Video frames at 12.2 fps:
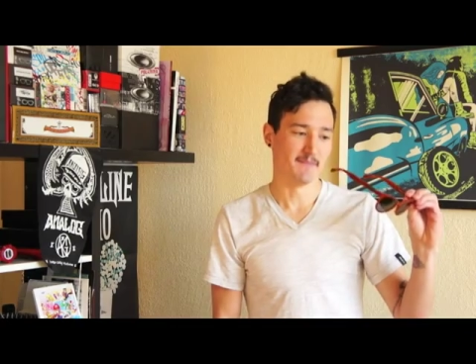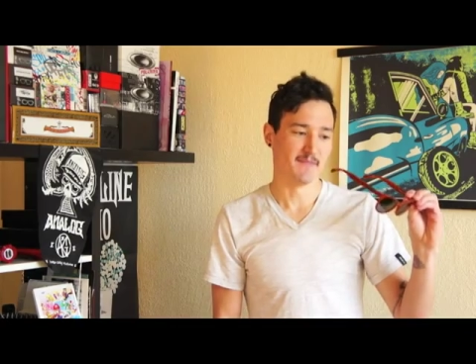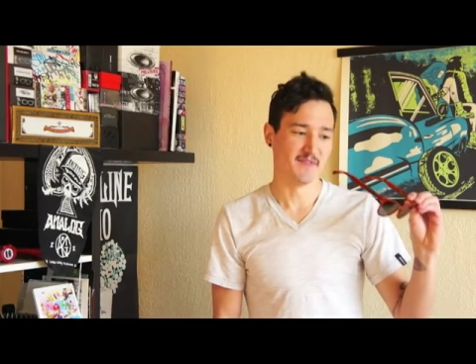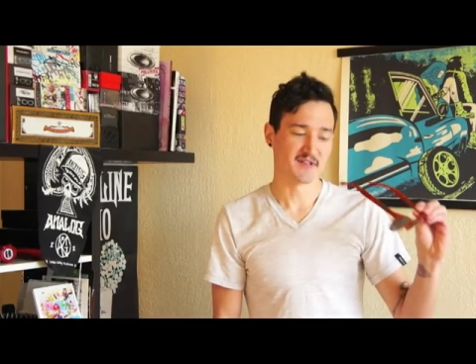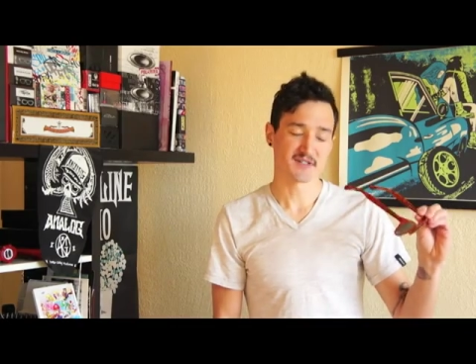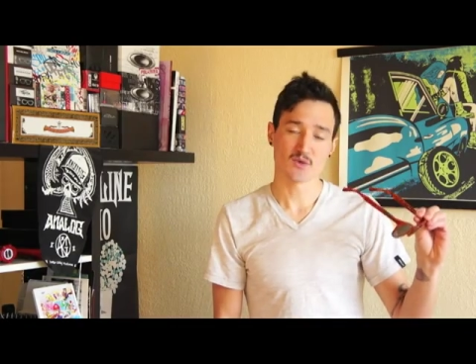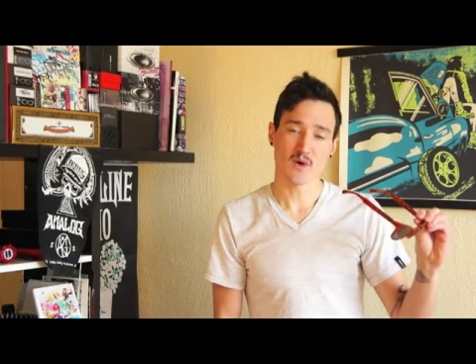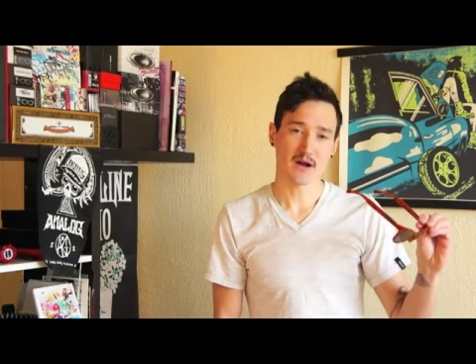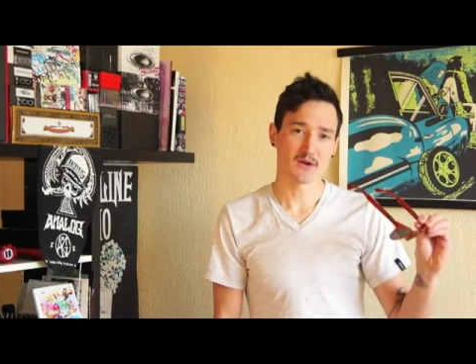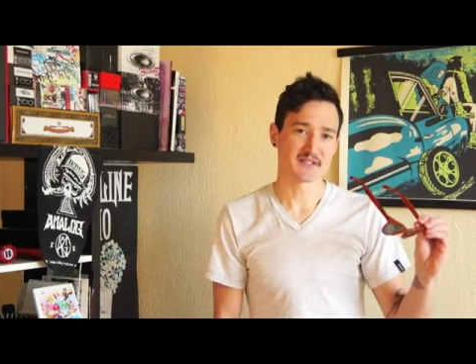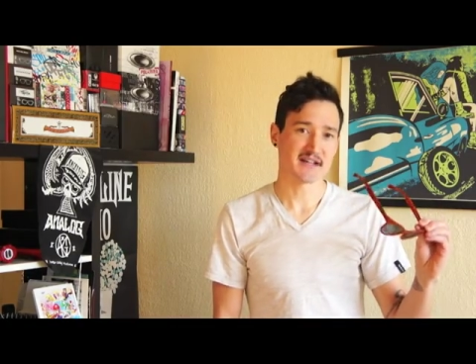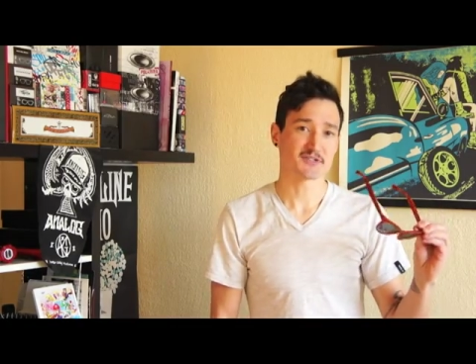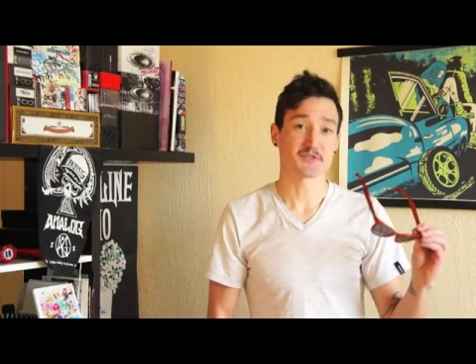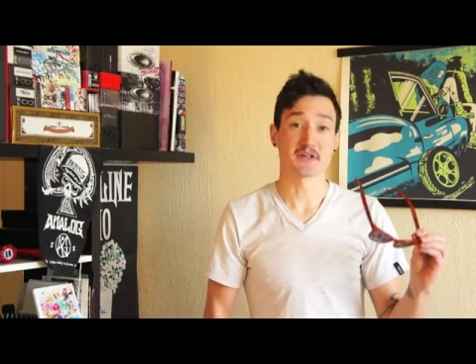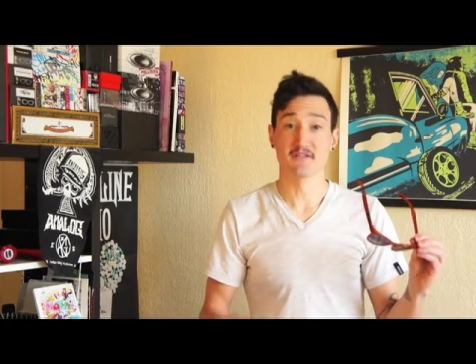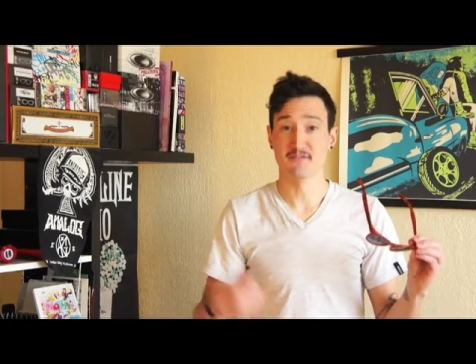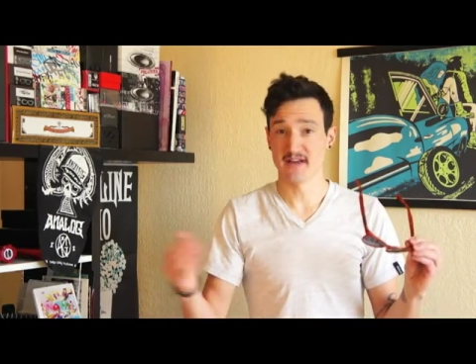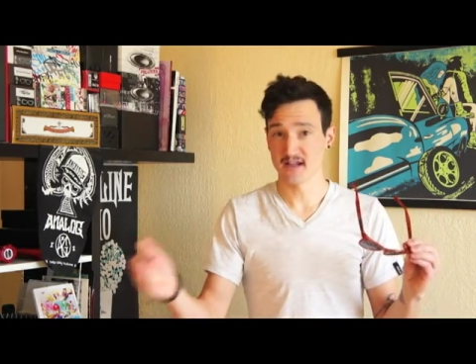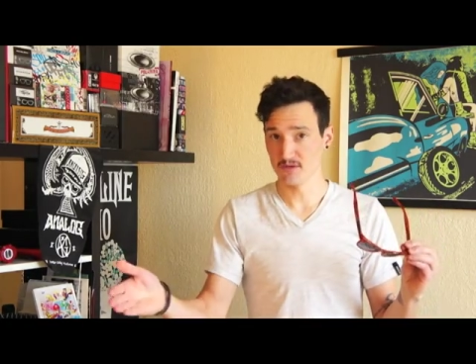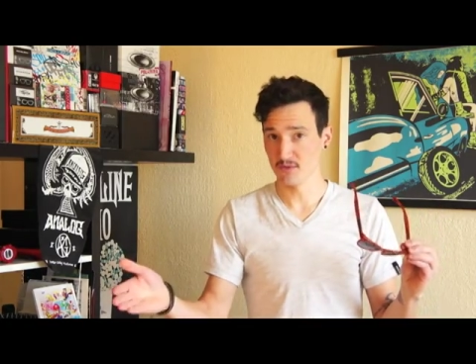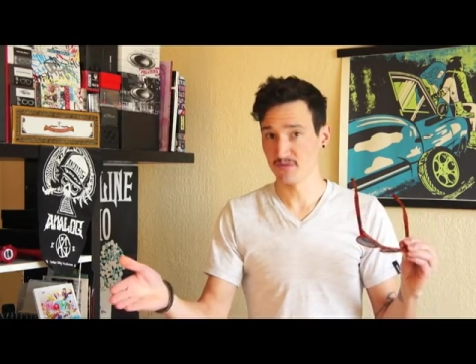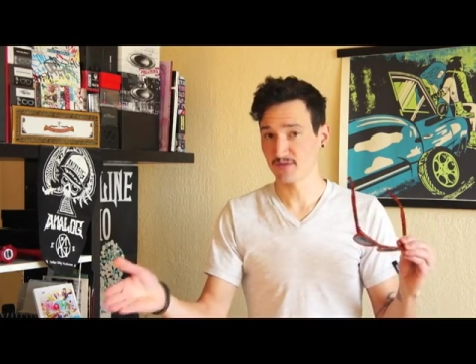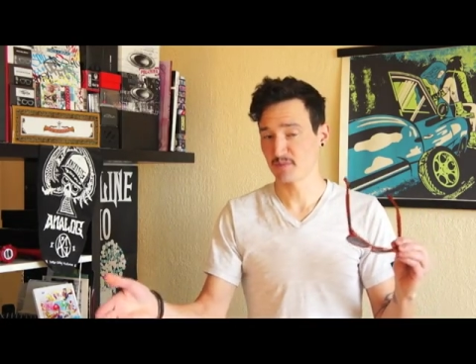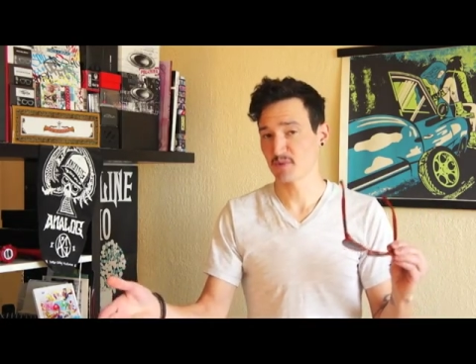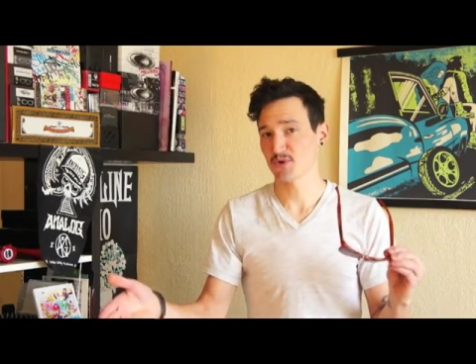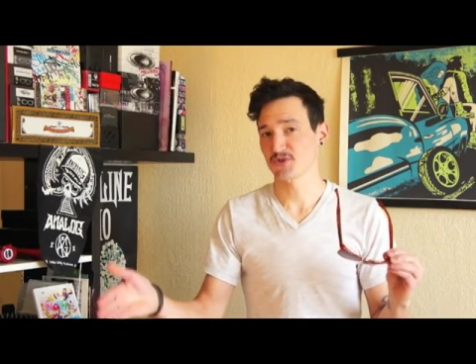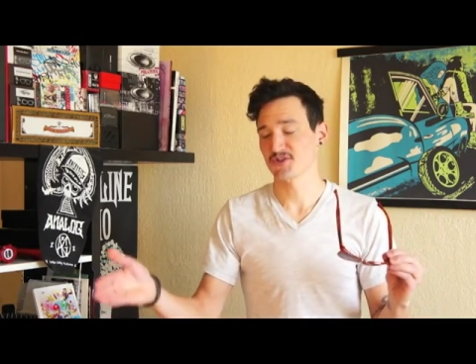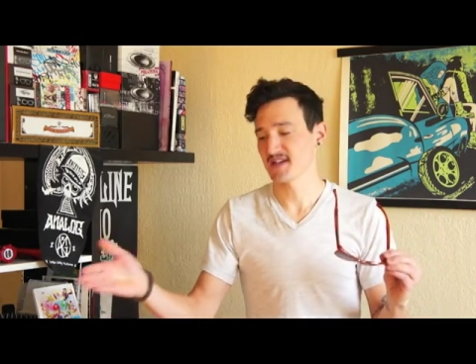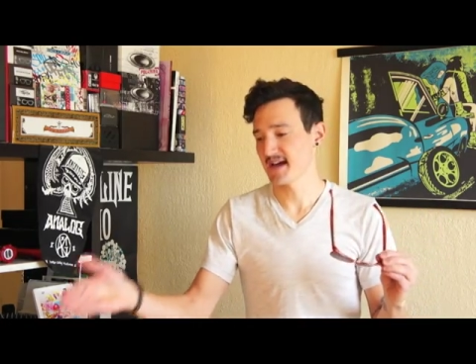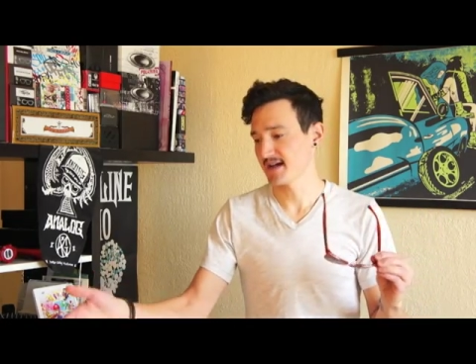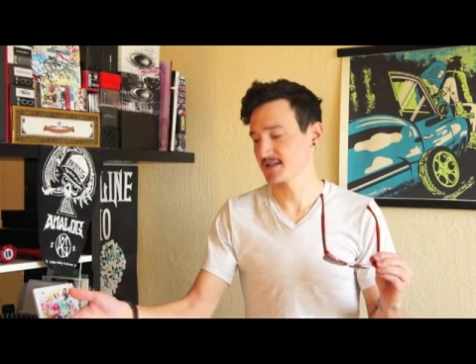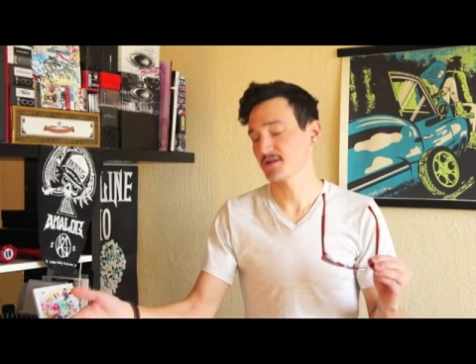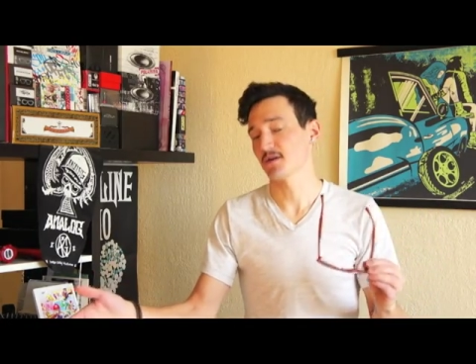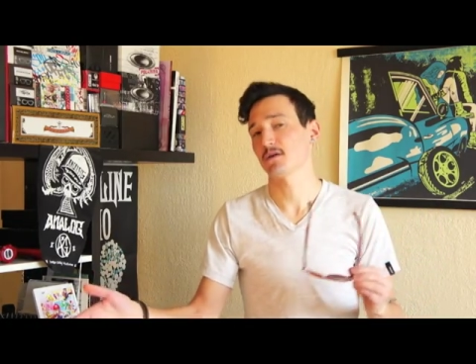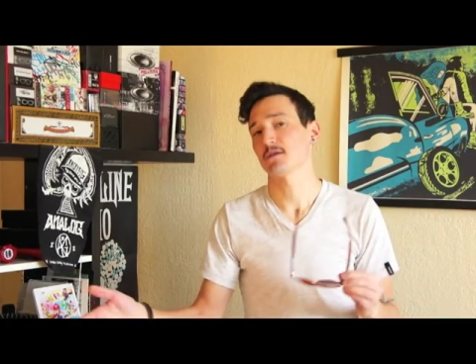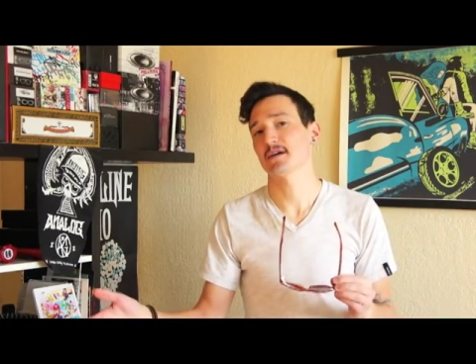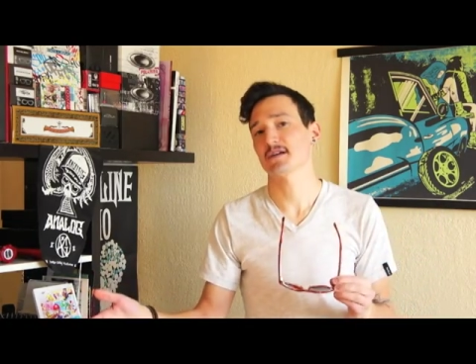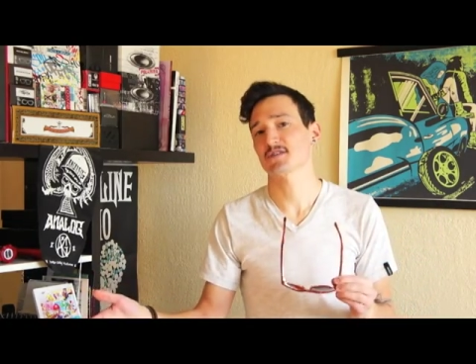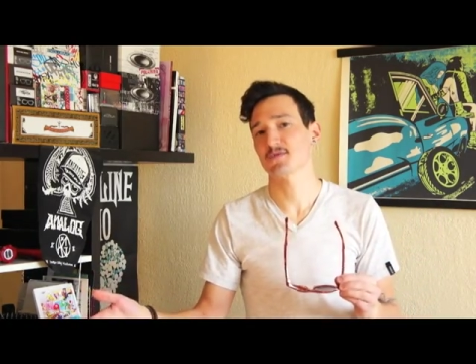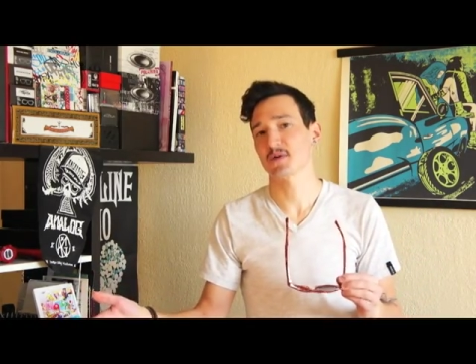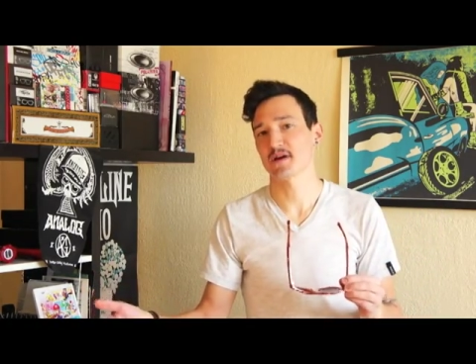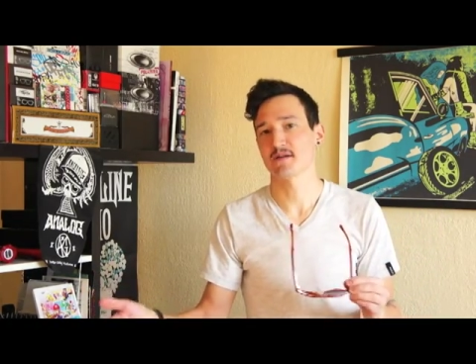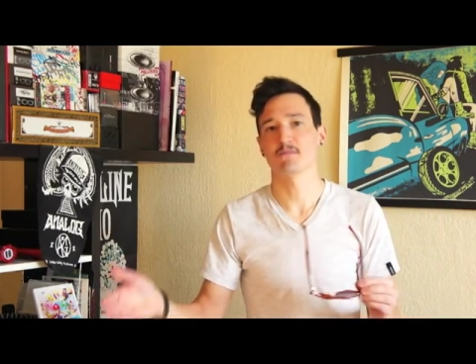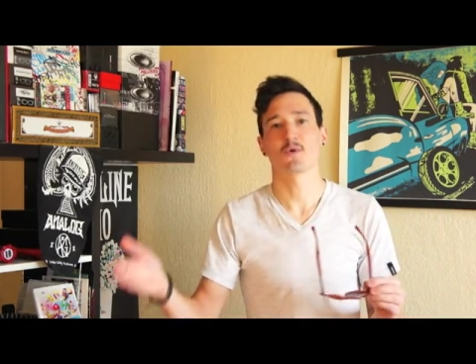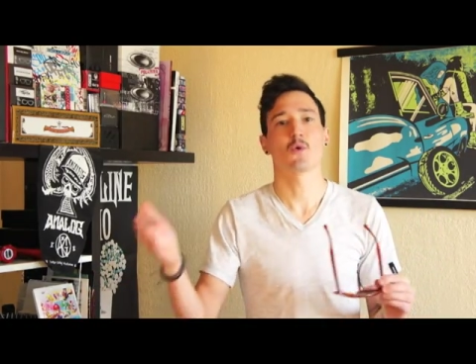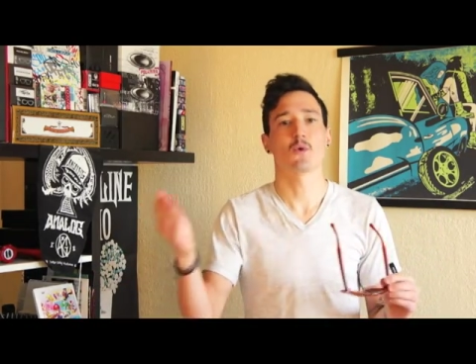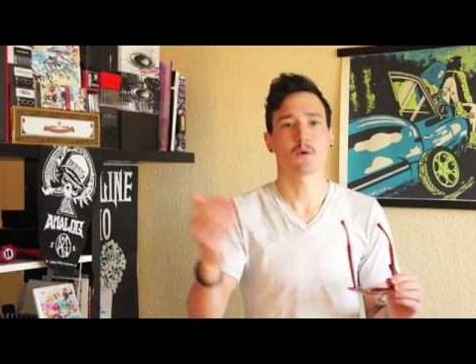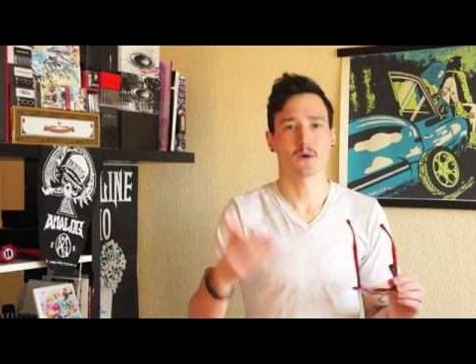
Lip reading: The Squire is actually available for purchase as an RX frame or